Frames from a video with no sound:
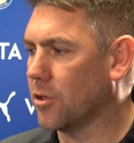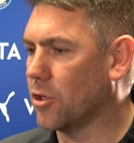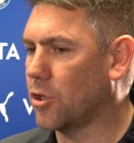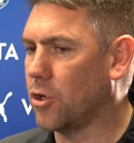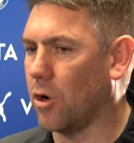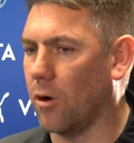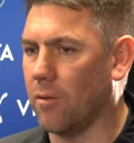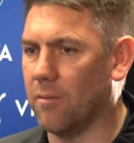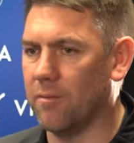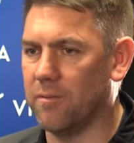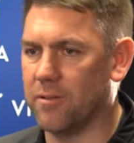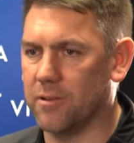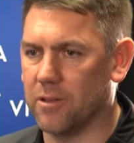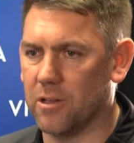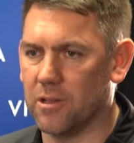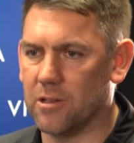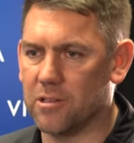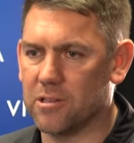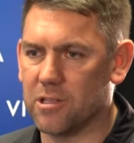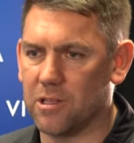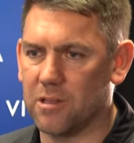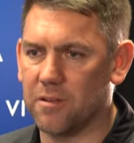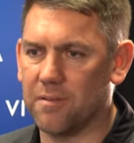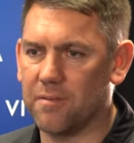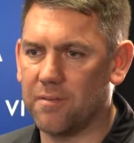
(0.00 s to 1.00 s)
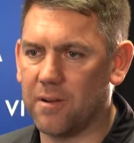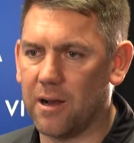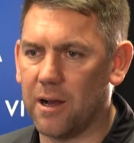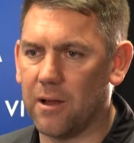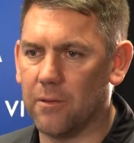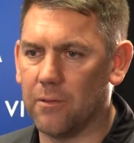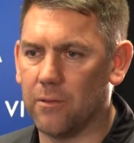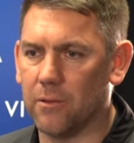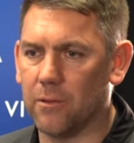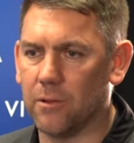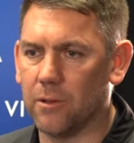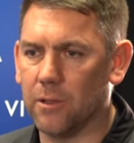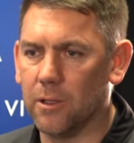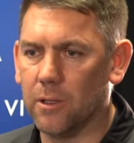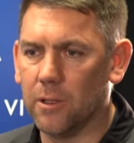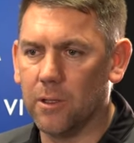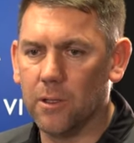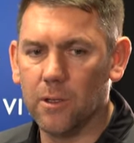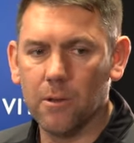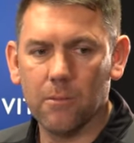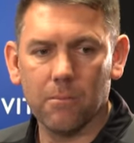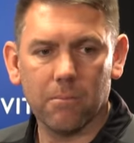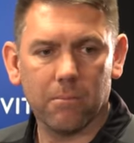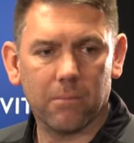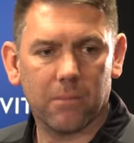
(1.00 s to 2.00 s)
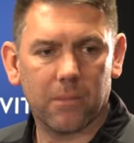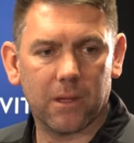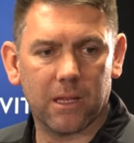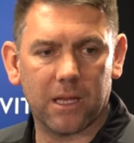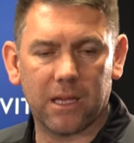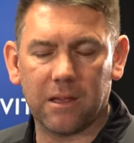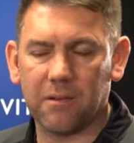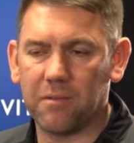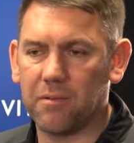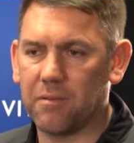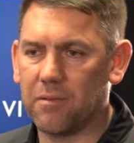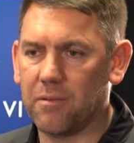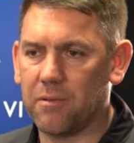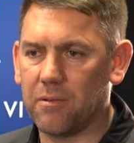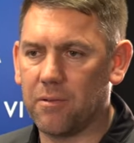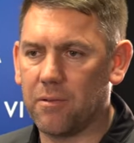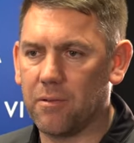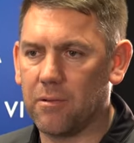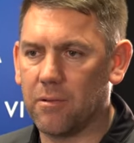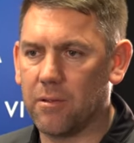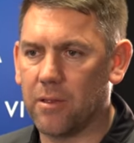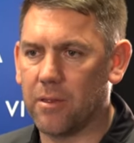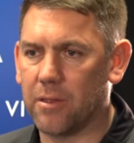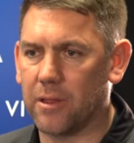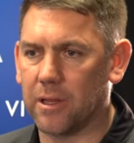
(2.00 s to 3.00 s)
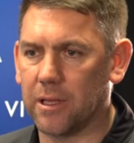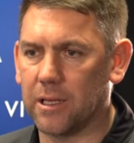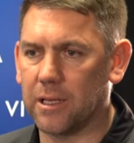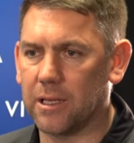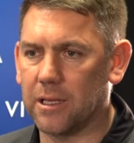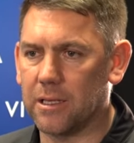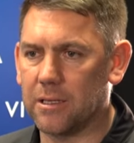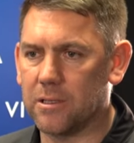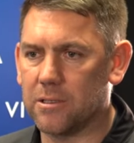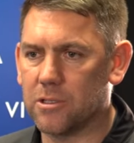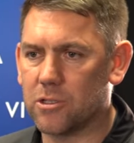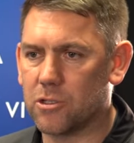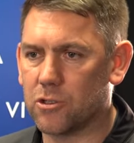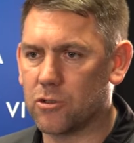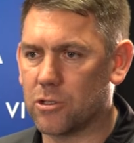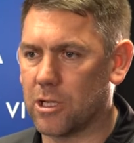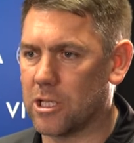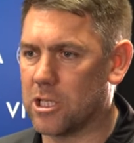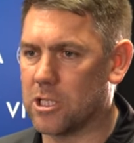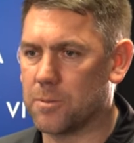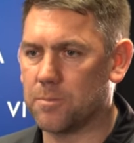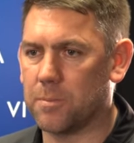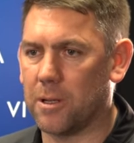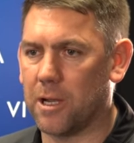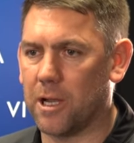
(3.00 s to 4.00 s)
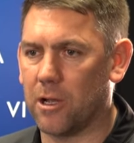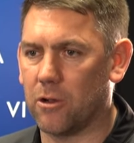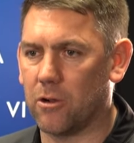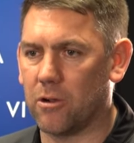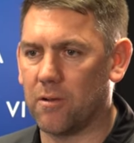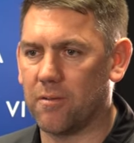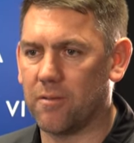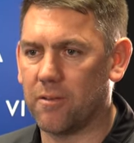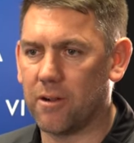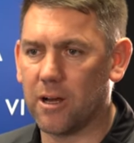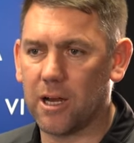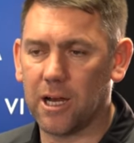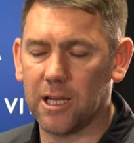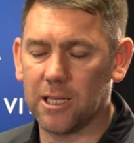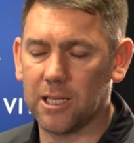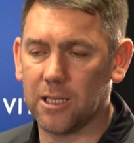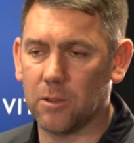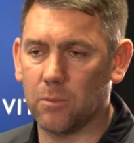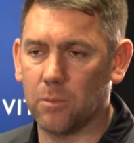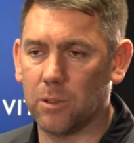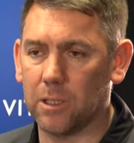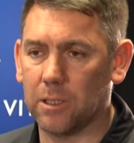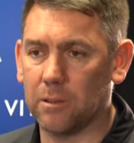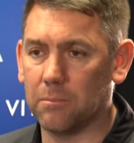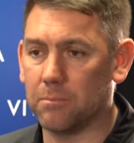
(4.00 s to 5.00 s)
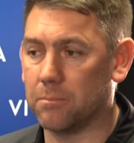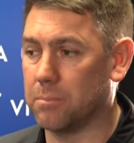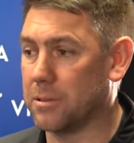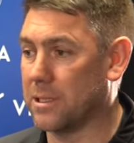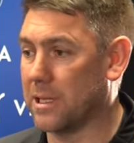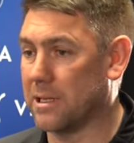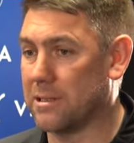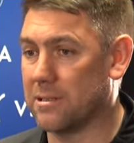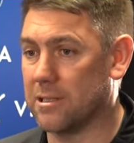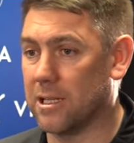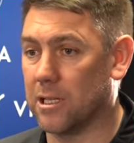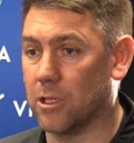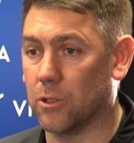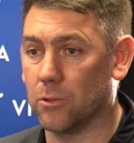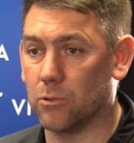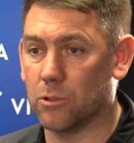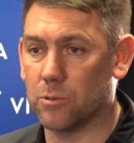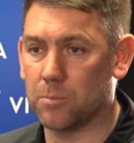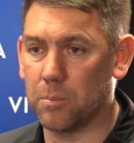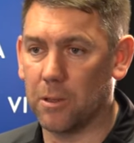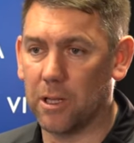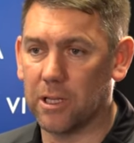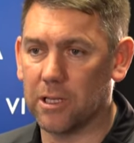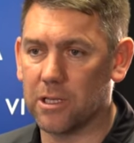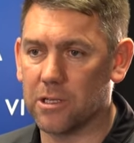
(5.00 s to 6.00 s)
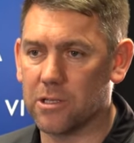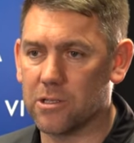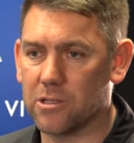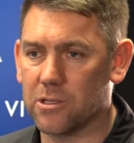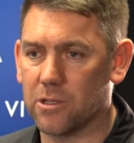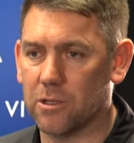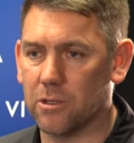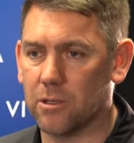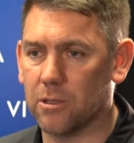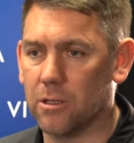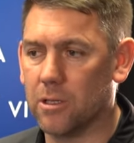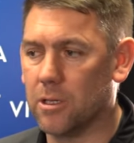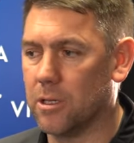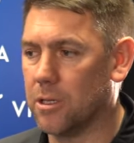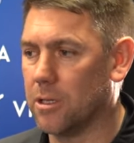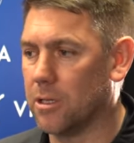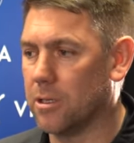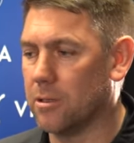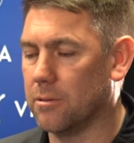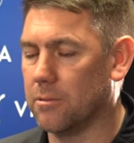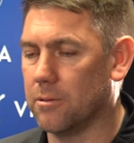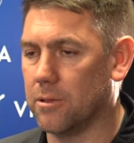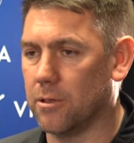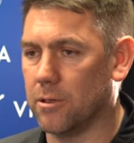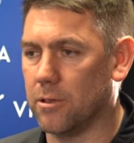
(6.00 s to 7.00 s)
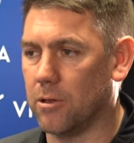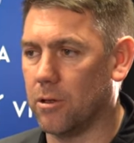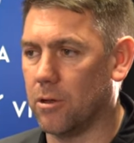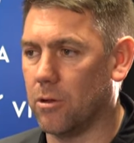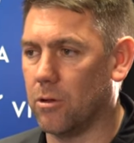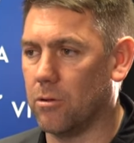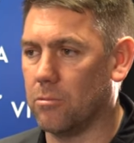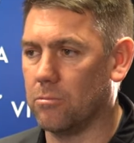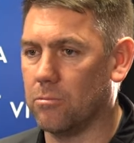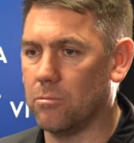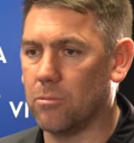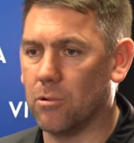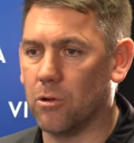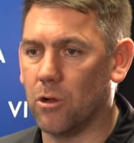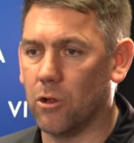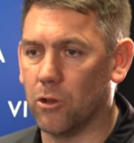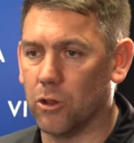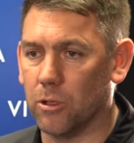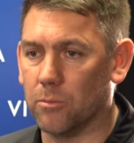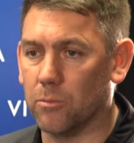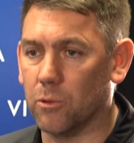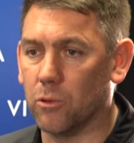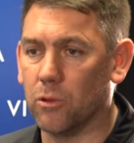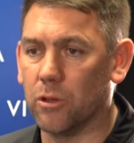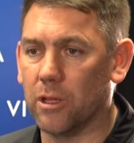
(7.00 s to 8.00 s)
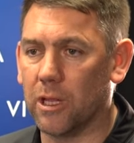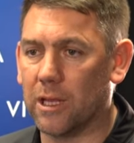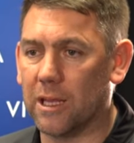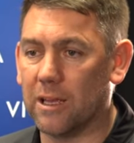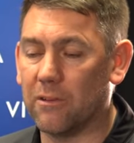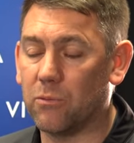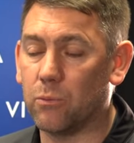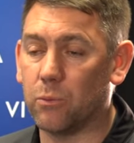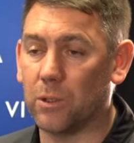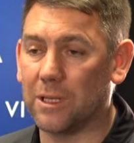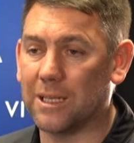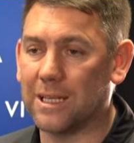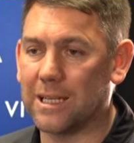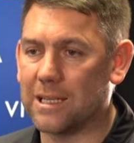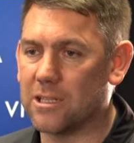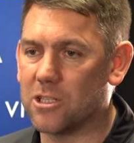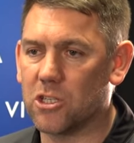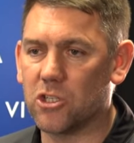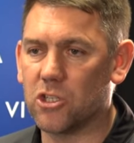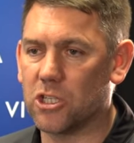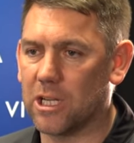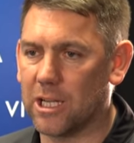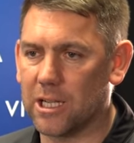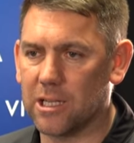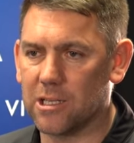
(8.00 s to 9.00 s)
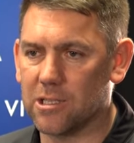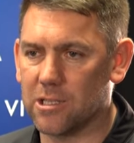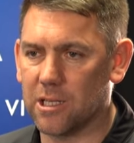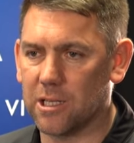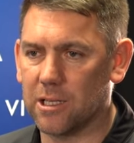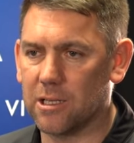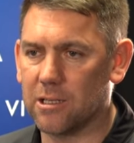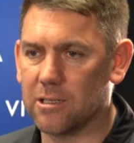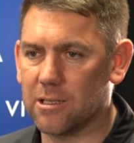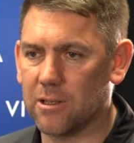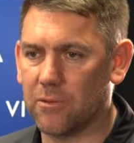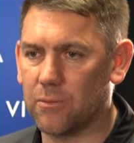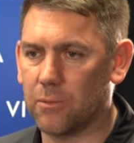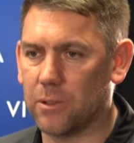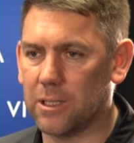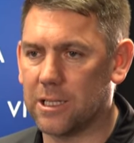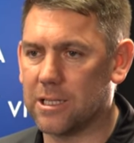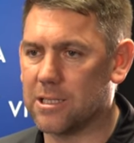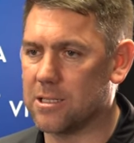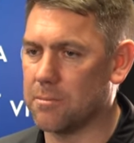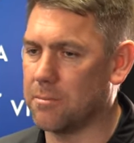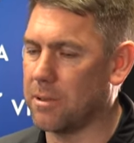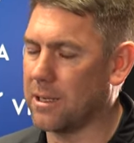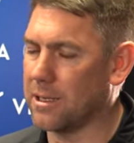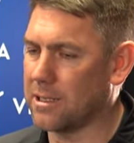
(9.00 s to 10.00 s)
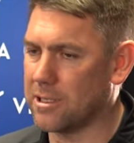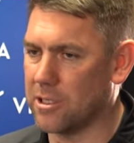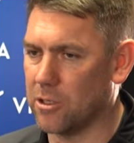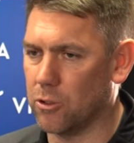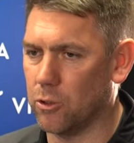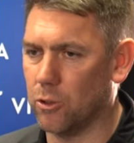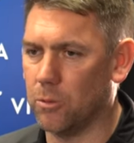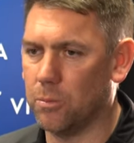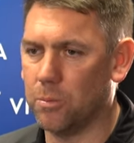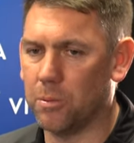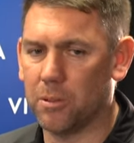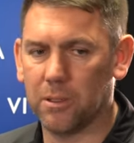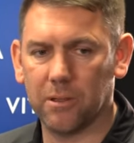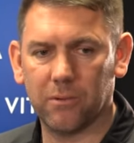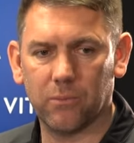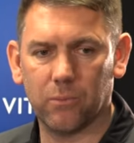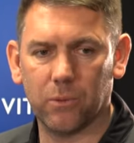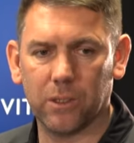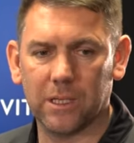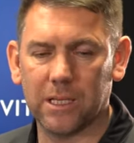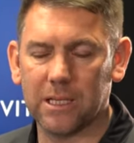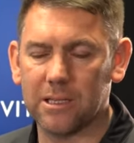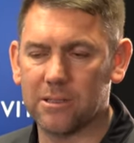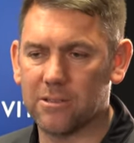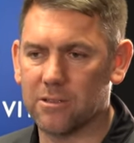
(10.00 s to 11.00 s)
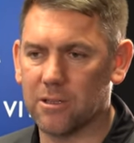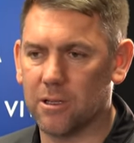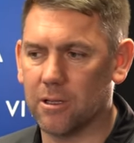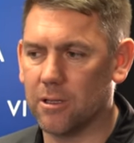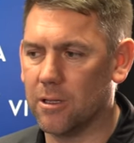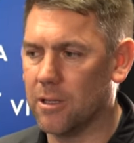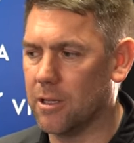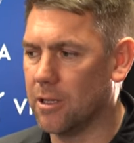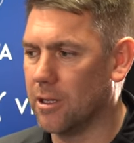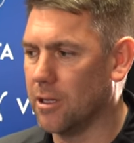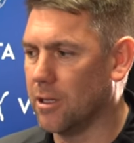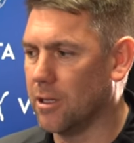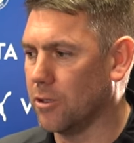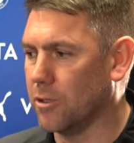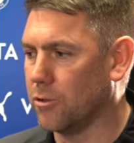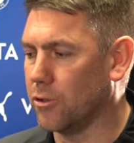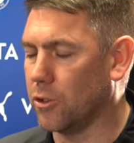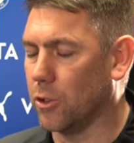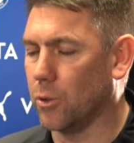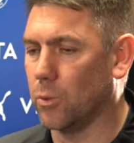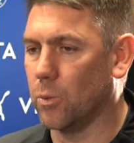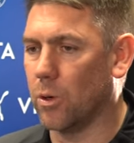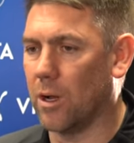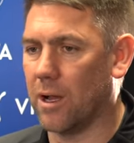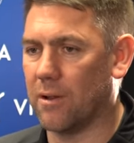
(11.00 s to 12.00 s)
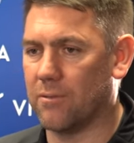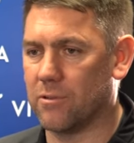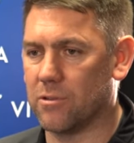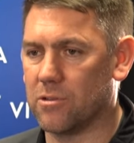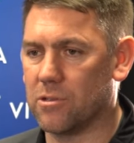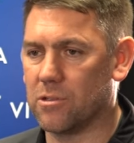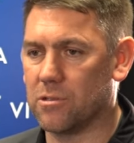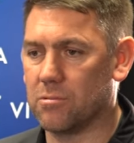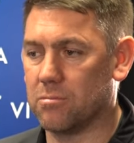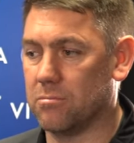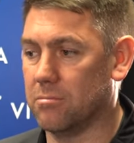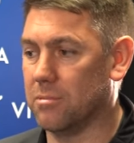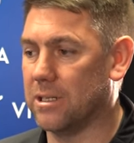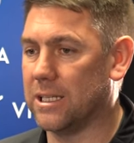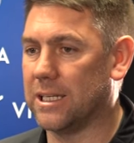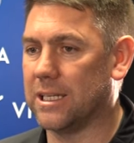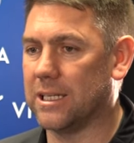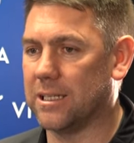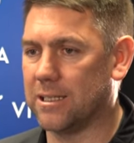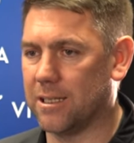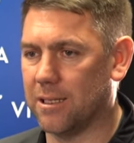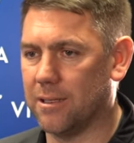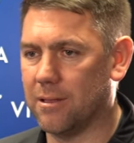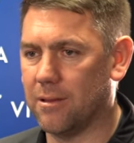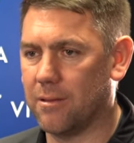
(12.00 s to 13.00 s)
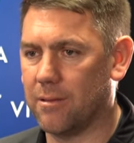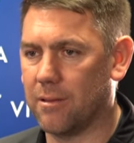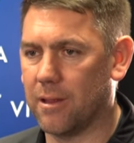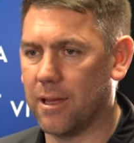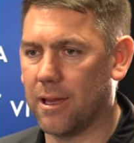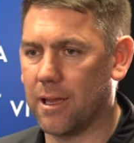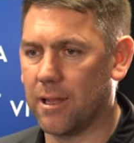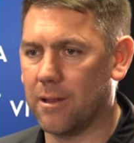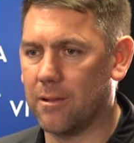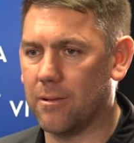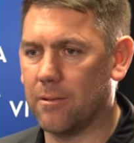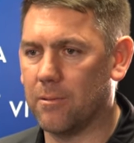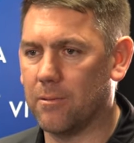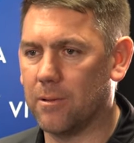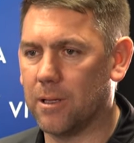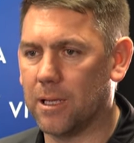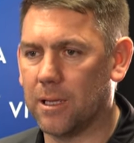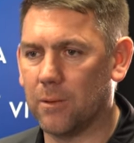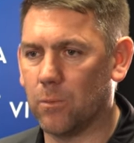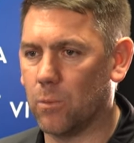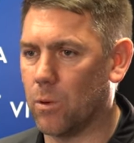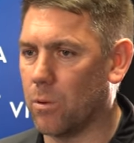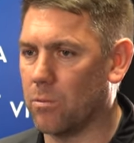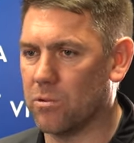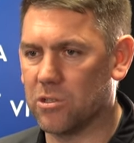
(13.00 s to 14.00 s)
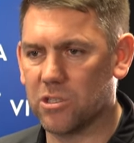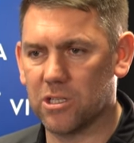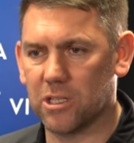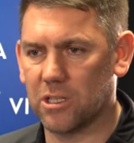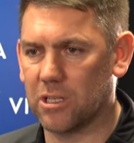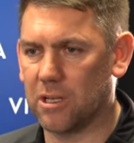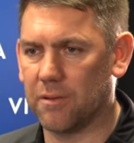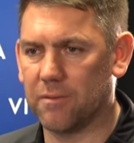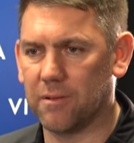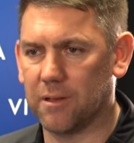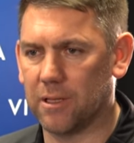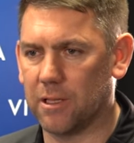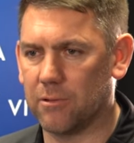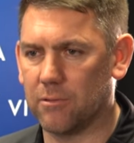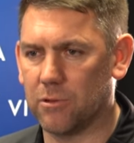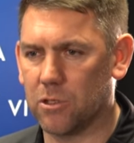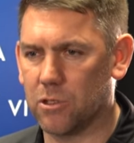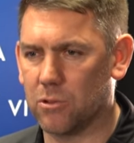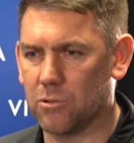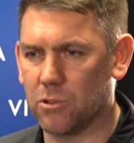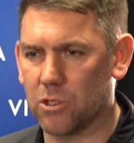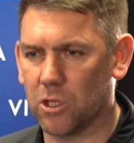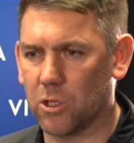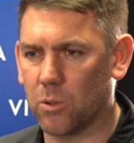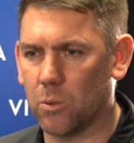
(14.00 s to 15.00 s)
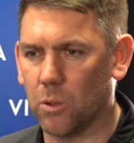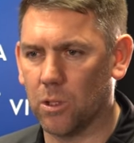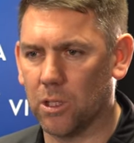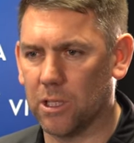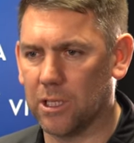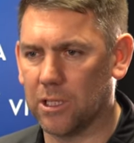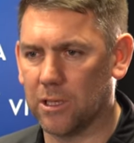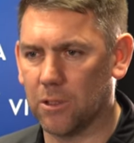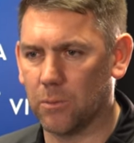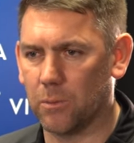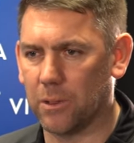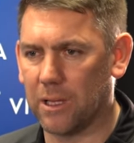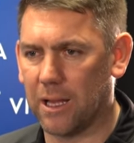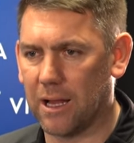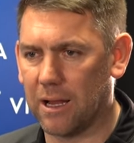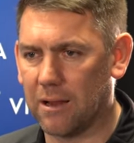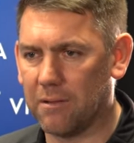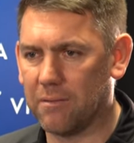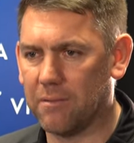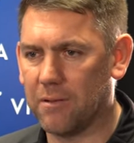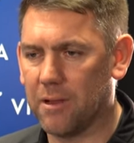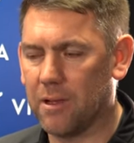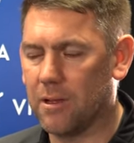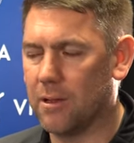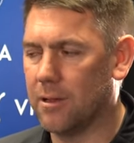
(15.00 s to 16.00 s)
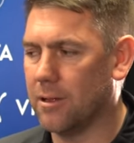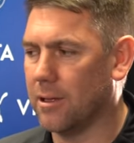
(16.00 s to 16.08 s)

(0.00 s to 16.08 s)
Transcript: confidence in the fact that if things transpire on a Friday and we potentially lose players, that on the Monday, if we need to change things, if we need to mix it up, if we need to do whatever's needed, then it won't significantly reduce the quality that we have.